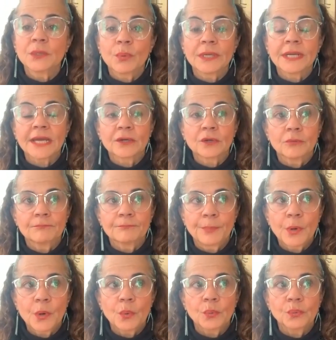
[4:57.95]
when I
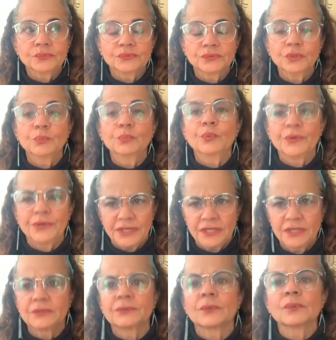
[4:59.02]
compose, you will
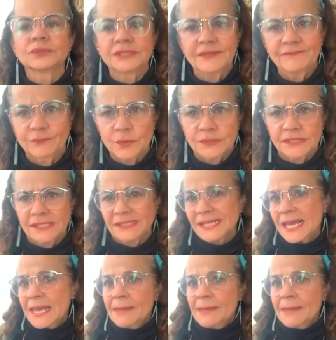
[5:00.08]
hear those influences,